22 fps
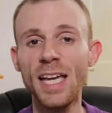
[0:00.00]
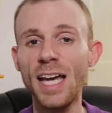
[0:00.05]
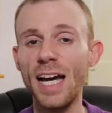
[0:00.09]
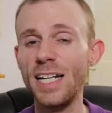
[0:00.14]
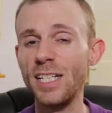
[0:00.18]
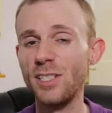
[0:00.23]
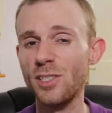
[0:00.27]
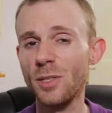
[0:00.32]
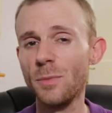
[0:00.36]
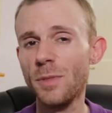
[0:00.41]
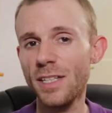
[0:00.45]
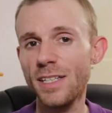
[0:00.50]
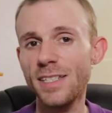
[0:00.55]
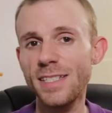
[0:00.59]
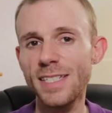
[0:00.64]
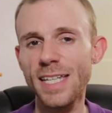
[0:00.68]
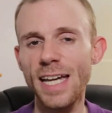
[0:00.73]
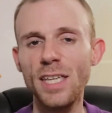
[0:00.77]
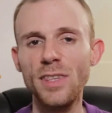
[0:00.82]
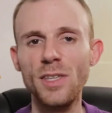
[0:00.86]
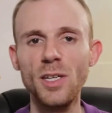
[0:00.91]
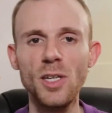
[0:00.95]
and it's something
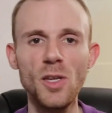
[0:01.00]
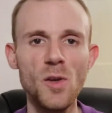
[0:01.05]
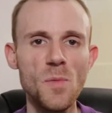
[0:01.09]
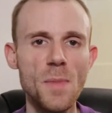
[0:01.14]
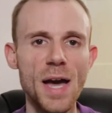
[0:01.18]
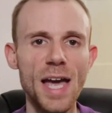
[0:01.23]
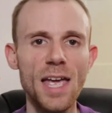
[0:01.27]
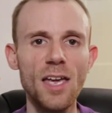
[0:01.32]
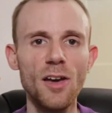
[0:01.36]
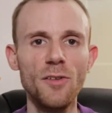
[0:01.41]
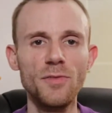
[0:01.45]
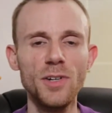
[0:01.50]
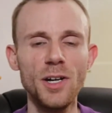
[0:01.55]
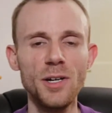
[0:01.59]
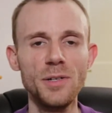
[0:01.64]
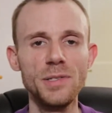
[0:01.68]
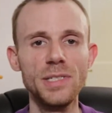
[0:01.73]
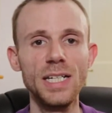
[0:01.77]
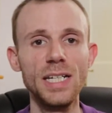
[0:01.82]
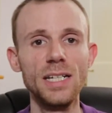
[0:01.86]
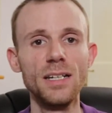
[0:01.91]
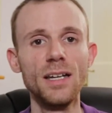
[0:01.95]
that you may have
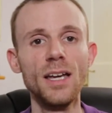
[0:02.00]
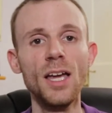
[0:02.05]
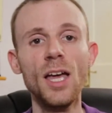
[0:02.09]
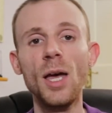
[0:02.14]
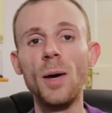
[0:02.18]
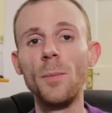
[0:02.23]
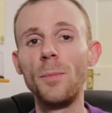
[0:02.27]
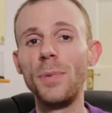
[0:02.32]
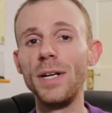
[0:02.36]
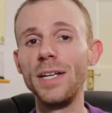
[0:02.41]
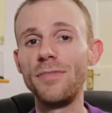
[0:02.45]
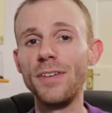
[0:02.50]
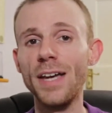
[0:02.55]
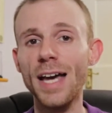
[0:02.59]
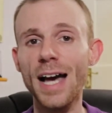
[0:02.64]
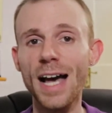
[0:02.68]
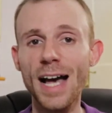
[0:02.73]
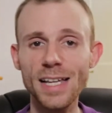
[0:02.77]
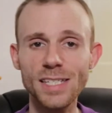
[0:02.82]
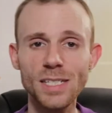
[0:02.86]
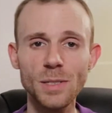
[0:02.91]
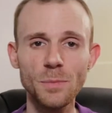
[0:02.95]
noted. But if it
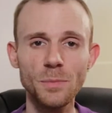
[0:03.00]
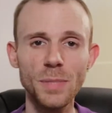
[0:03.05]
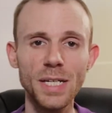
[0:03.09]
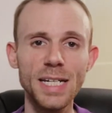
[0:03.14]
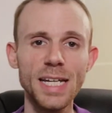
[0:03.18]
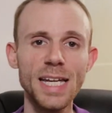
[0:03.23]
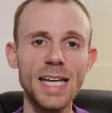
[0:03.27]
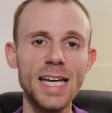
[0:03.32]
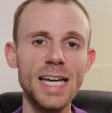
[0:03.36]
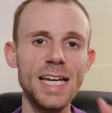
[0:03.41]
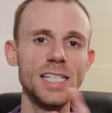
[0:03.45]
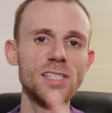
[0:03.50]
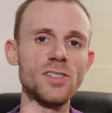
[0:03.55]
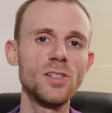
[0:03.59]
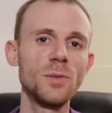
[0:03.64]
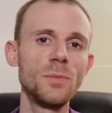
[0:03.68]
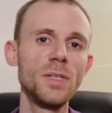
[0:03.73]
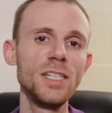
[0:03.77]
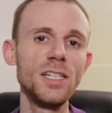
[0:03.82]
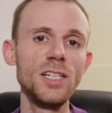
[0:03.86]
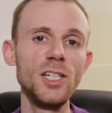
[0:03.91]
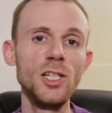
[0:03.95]
hasn't been, it's
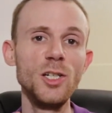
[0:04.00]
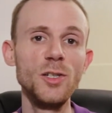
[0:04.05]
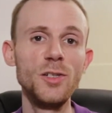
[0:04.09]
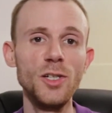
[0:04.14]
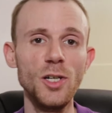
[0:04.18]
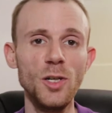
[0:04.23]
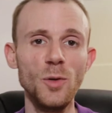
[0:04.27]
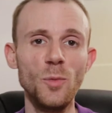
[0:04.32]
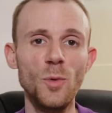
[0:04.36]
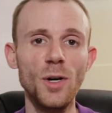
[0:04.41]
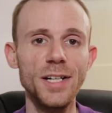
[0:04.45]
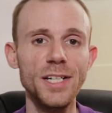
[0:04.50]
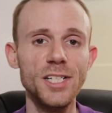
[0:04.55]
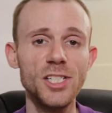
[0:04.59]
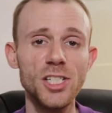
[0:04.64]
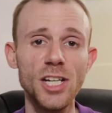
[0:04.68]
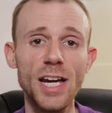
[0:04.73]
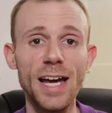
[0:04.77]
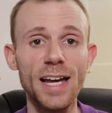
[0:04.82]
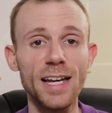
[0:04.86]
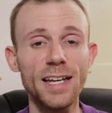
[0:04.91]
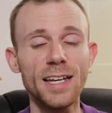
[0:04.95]
something that you do want to
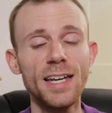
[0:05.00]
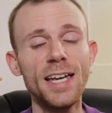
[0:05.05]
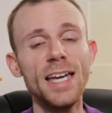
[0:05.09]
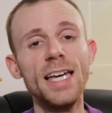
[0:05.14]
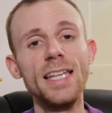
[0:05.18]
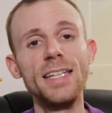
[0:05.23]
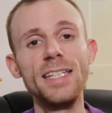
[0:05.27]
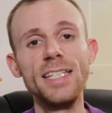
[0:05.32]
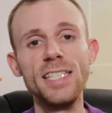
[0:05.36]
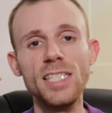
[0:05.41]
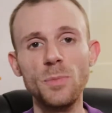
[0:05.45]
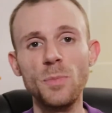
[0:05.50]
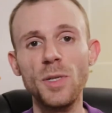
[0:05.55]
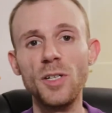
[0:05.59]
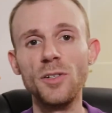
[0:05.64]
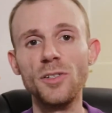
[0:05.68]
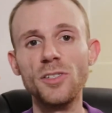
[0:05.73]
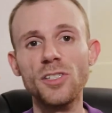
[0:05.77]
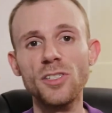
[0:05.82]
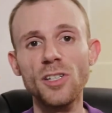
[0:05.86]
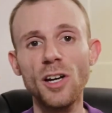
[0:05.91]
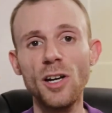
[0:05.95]
check. This is
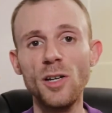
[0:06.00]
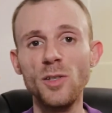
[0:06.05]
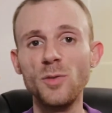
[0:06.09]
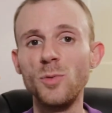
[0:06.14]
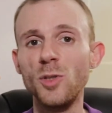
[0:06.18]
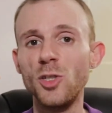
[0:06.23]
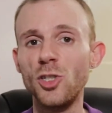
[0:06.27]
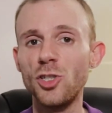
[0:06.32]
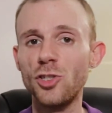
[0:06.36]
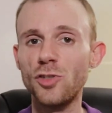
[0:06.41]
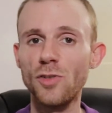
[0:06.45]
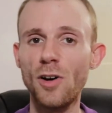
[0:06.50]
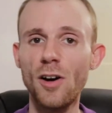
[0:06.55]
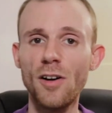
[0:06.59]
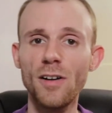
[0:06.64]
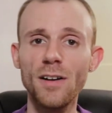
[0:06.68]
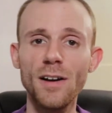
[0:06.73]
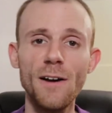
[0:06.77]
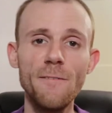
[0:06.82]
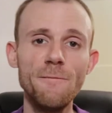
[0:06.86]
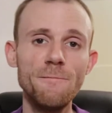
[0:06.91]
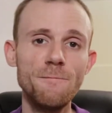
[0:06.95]
because stones with
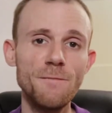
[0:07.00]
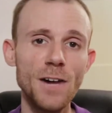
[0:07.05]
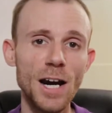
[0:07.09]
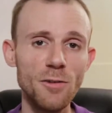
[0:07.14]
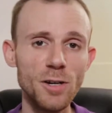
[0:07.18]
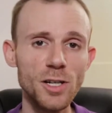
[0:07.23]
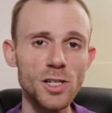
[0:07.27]
strong and very